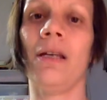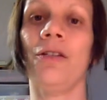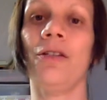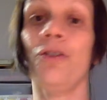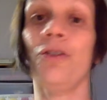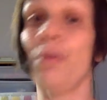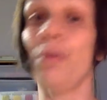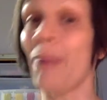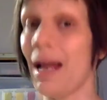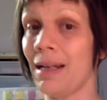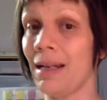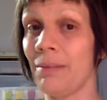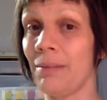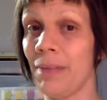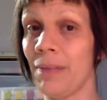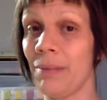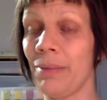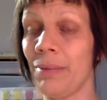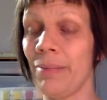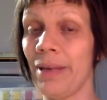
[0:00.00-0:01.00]
Your body
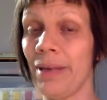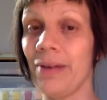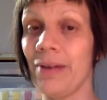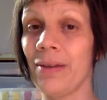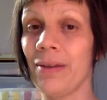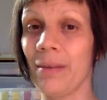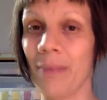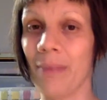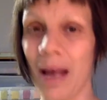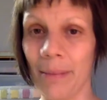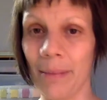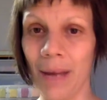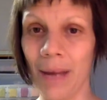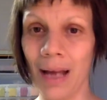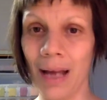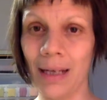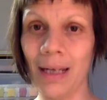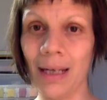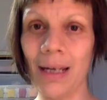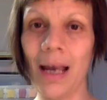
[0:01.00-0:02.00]
may be bigger than my
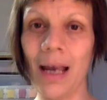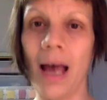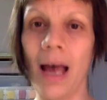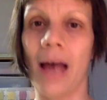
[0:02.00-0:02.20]
body.